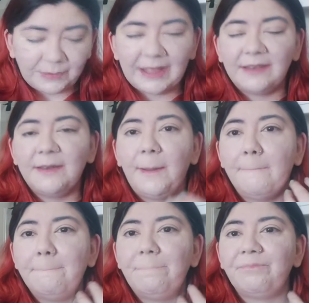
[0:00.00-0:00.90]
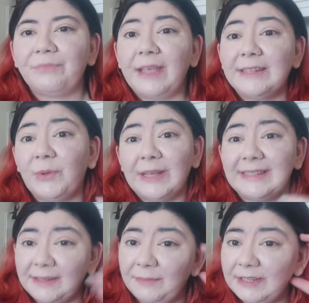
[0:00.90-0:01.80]
when it's quite
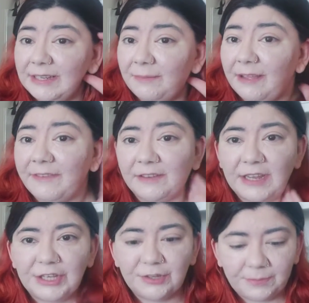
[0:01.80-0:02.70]
similar to my foundation.